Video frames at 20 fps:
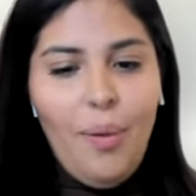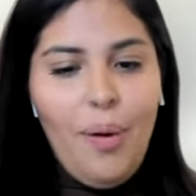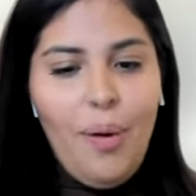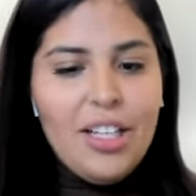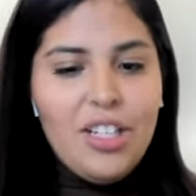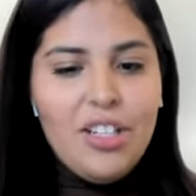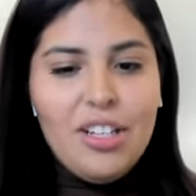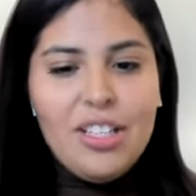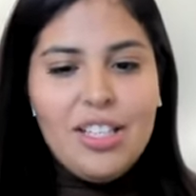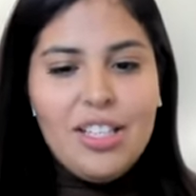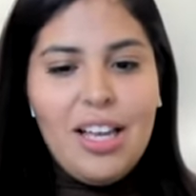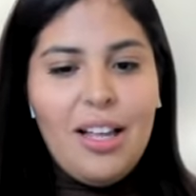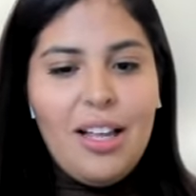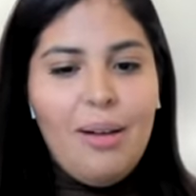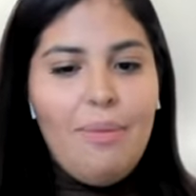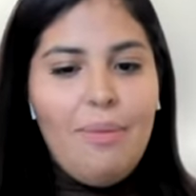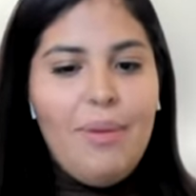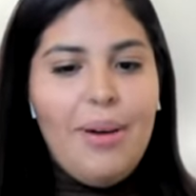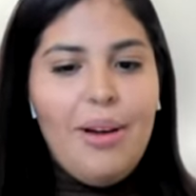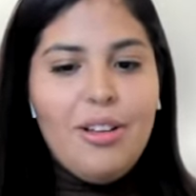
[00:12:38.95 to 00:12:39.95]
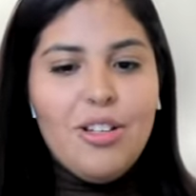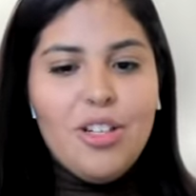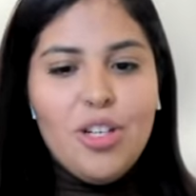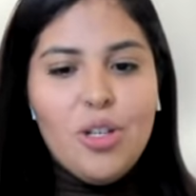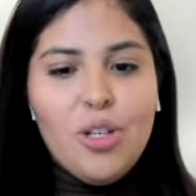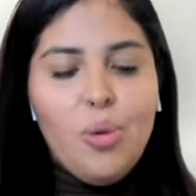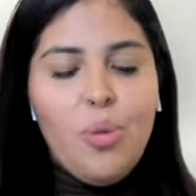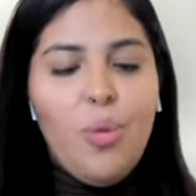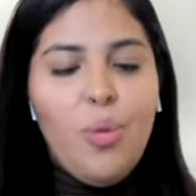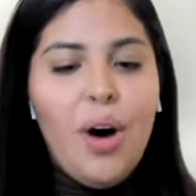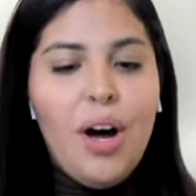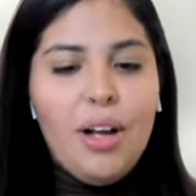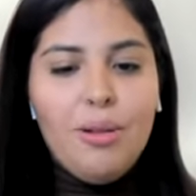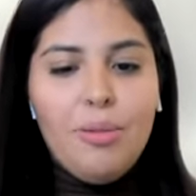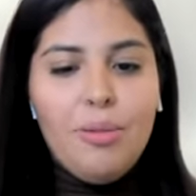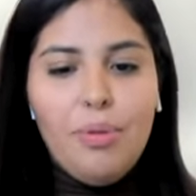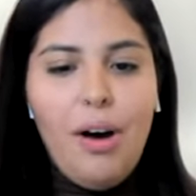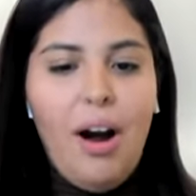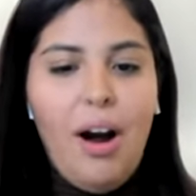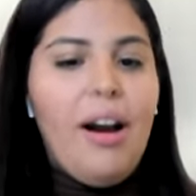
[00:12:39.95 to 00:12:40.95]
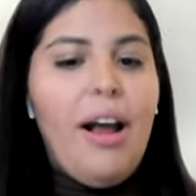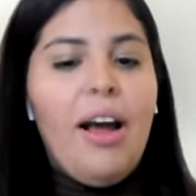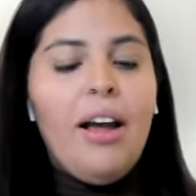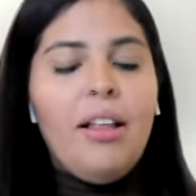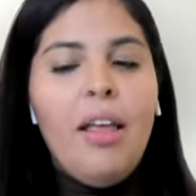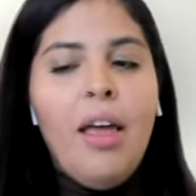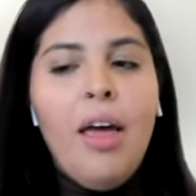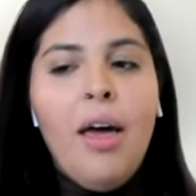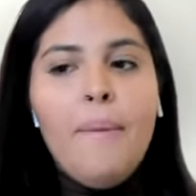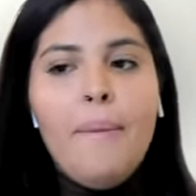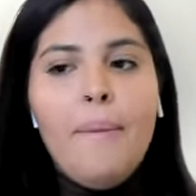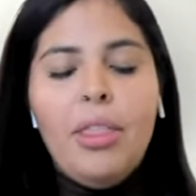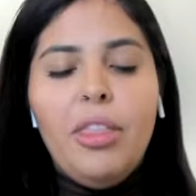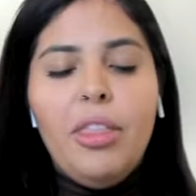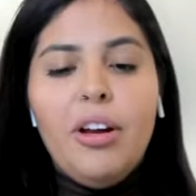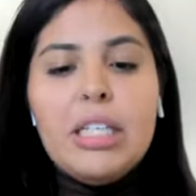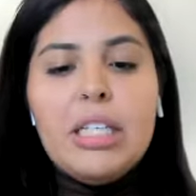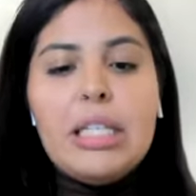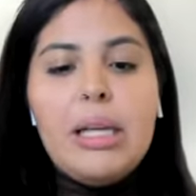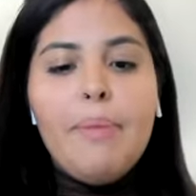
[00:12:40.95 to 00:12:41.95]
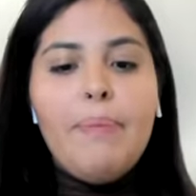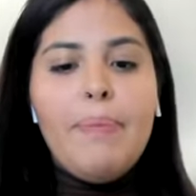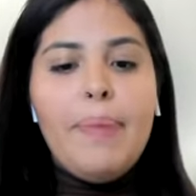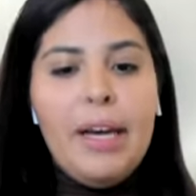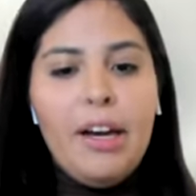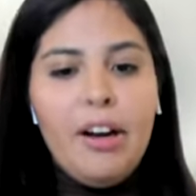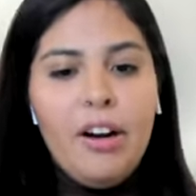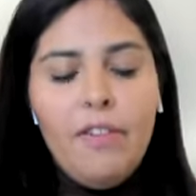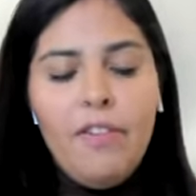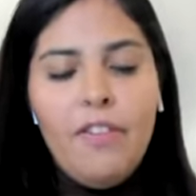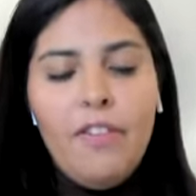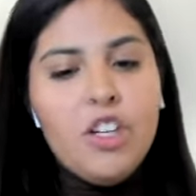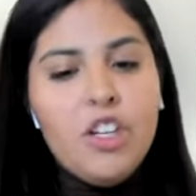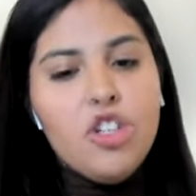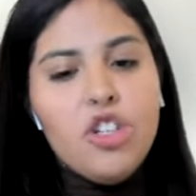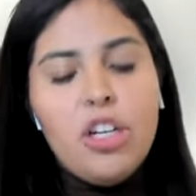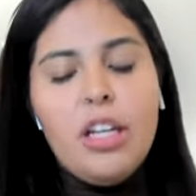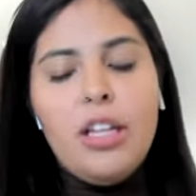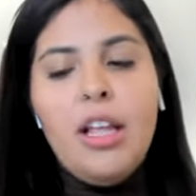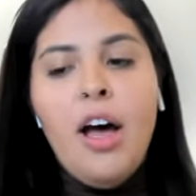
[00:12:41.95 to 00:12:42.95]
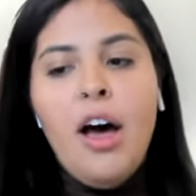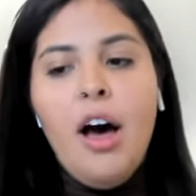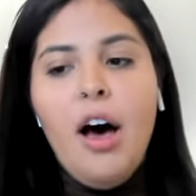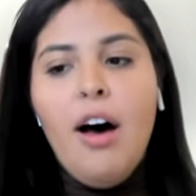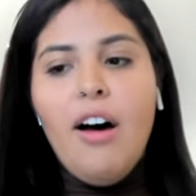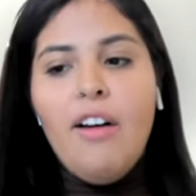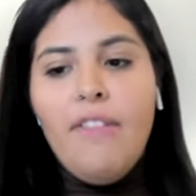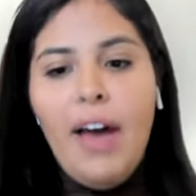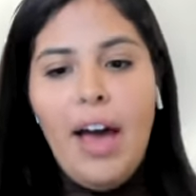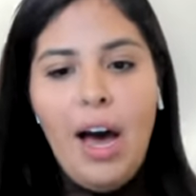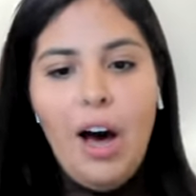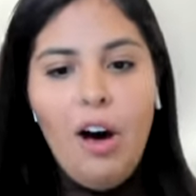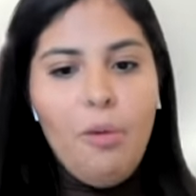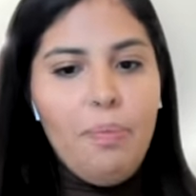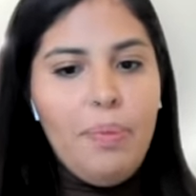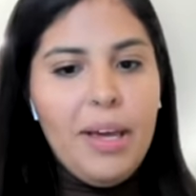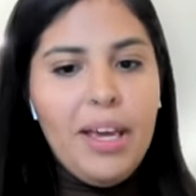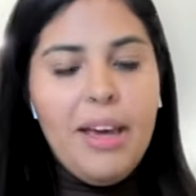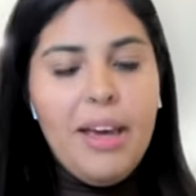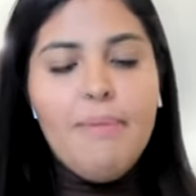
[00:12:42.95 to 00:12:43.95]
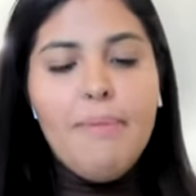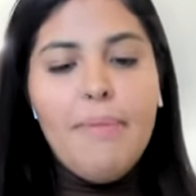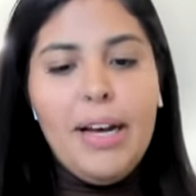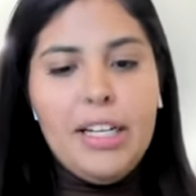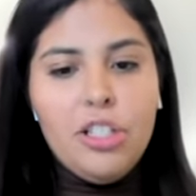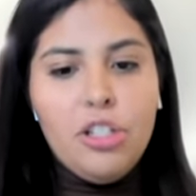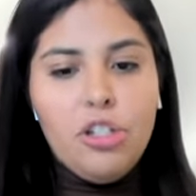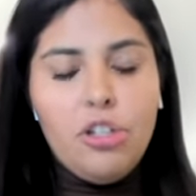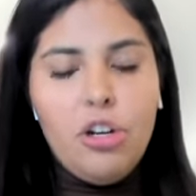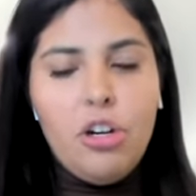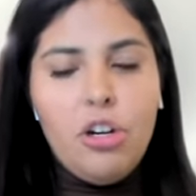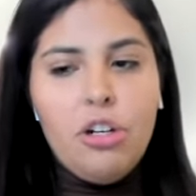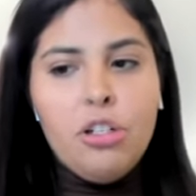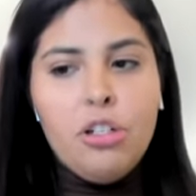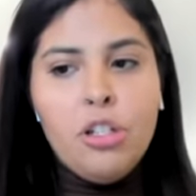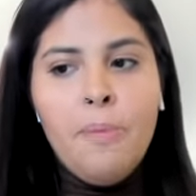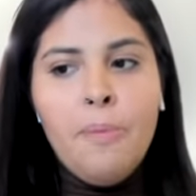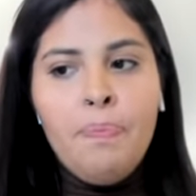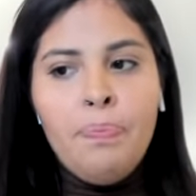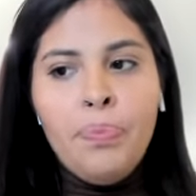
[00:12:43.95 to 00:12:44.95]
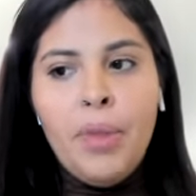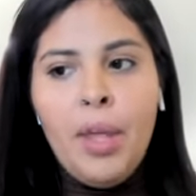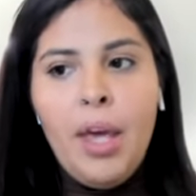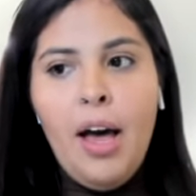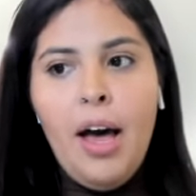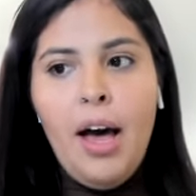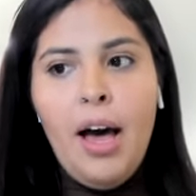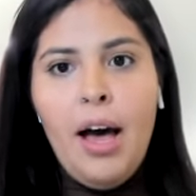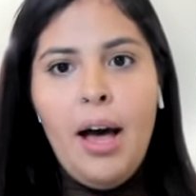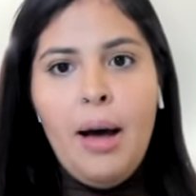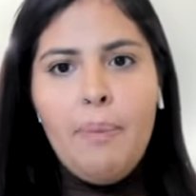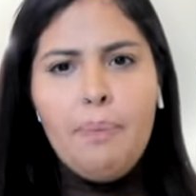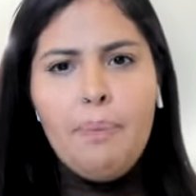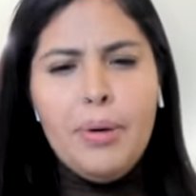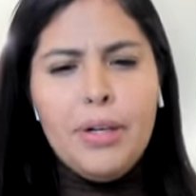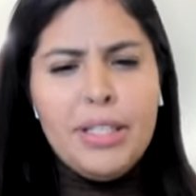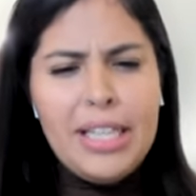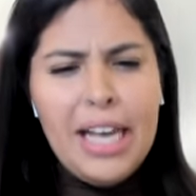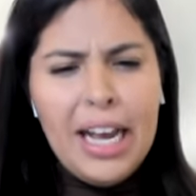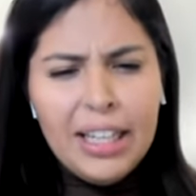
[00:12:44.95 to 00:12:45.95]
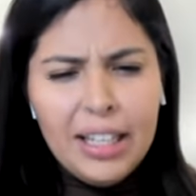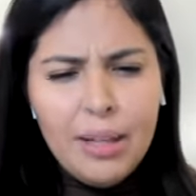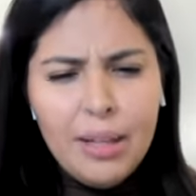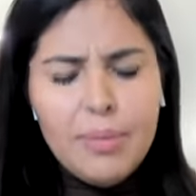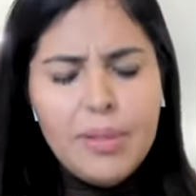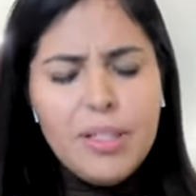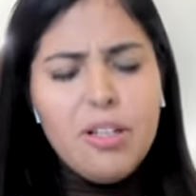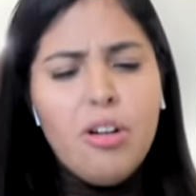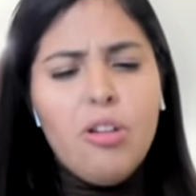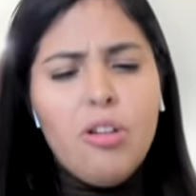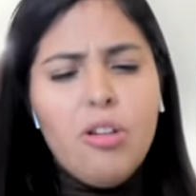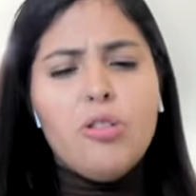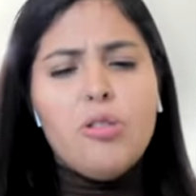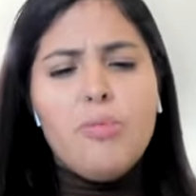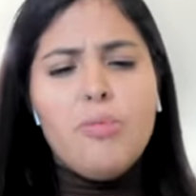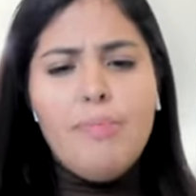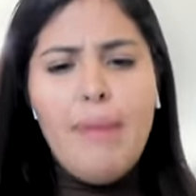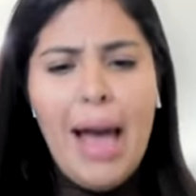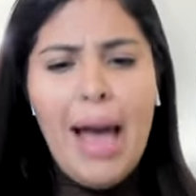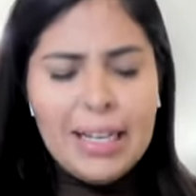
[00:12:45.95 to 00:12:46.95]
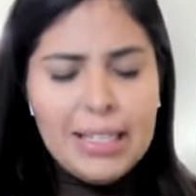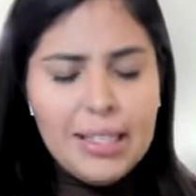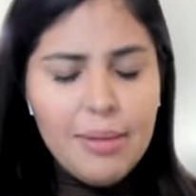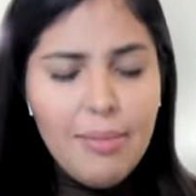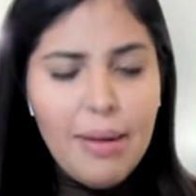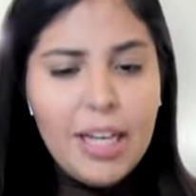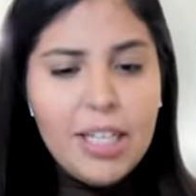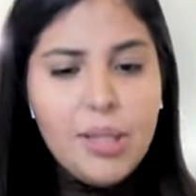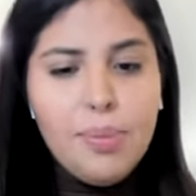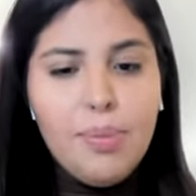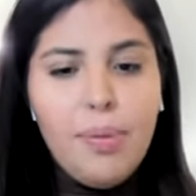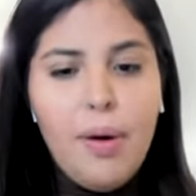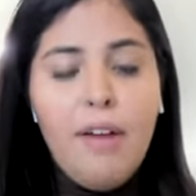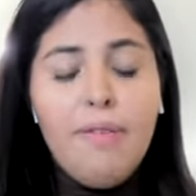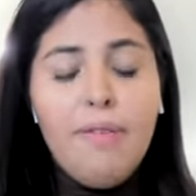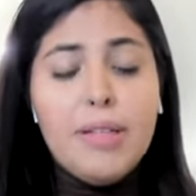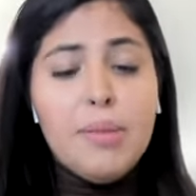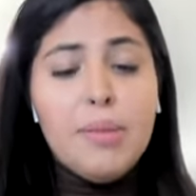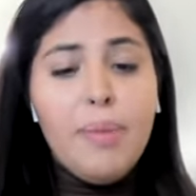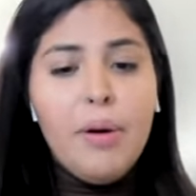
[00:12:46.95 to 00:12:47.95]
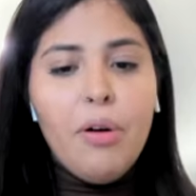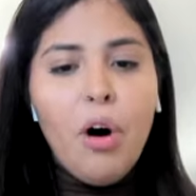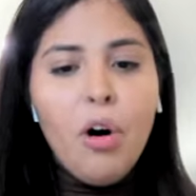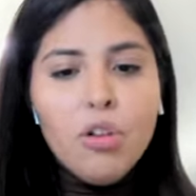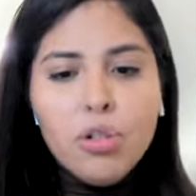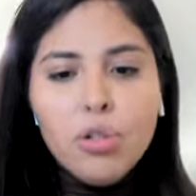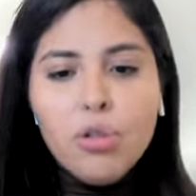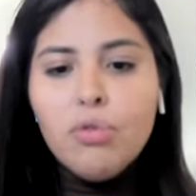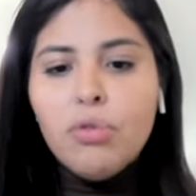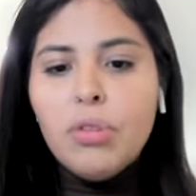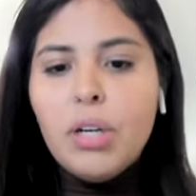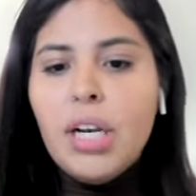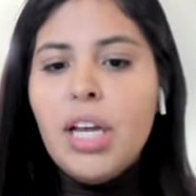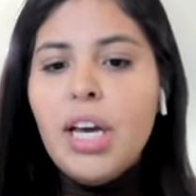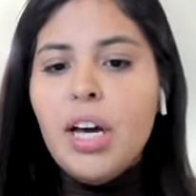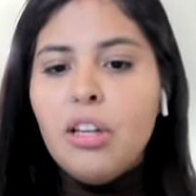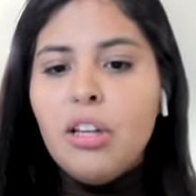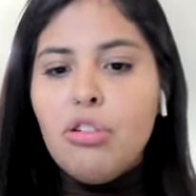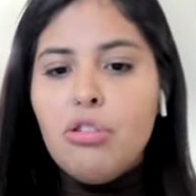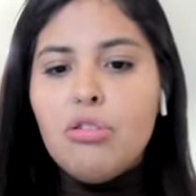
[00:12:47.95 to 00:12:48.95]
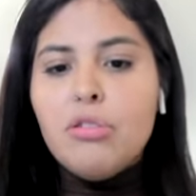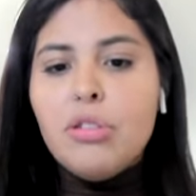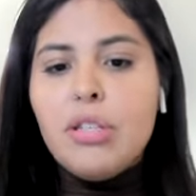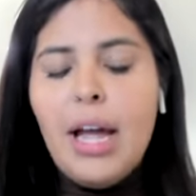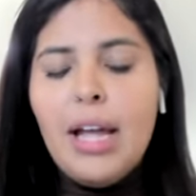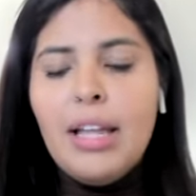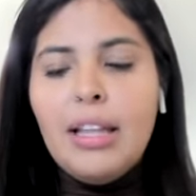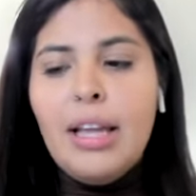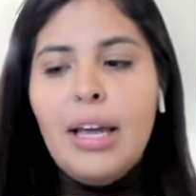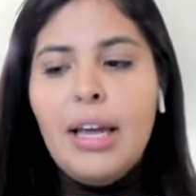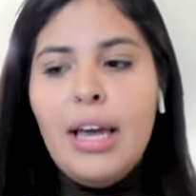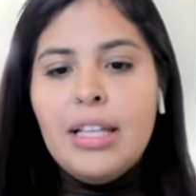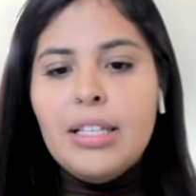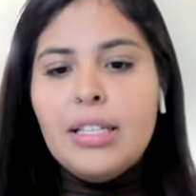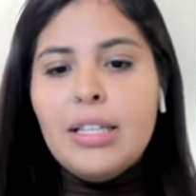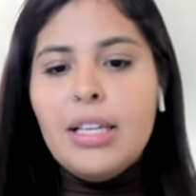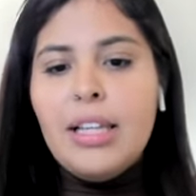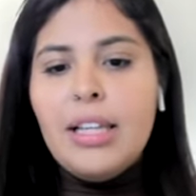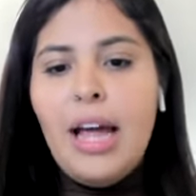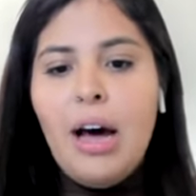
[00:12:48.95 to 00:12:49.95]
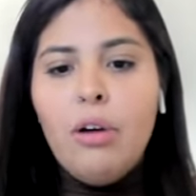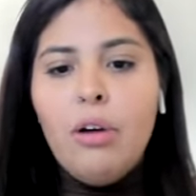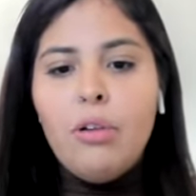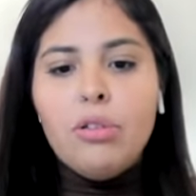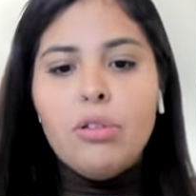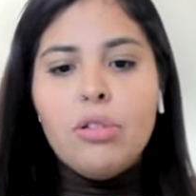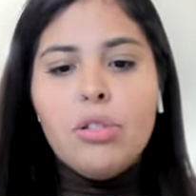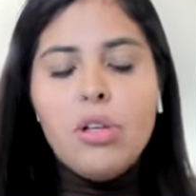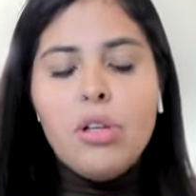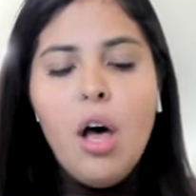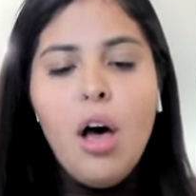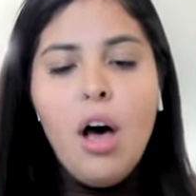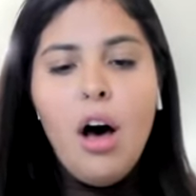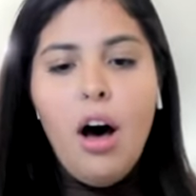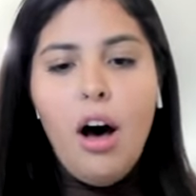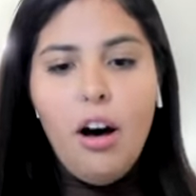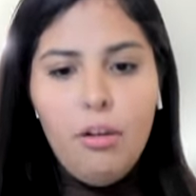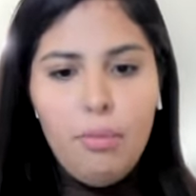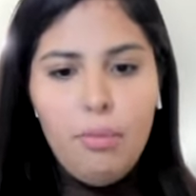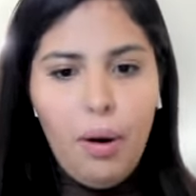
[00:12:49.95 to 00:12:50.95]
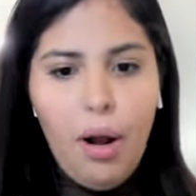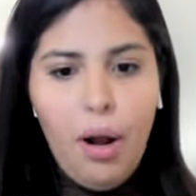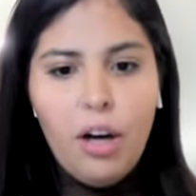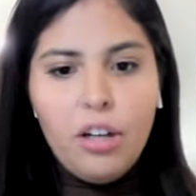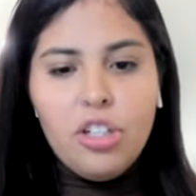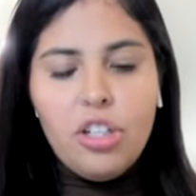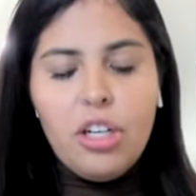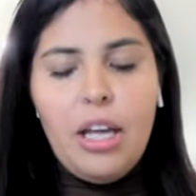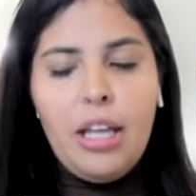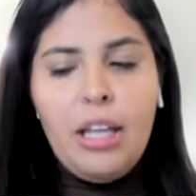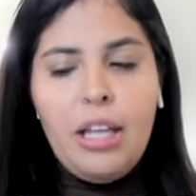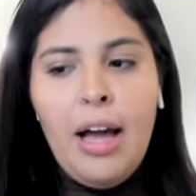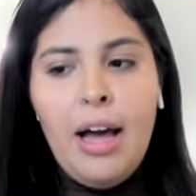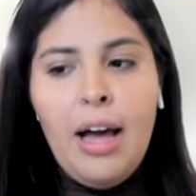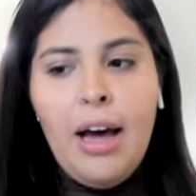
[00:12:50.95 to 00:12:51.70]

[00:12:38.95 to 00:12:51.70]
The widget's gonna be just one product, but there's a bigger vision of helping investors protect themselves, maximize profits, but also really understand the ins and outs of blockchain.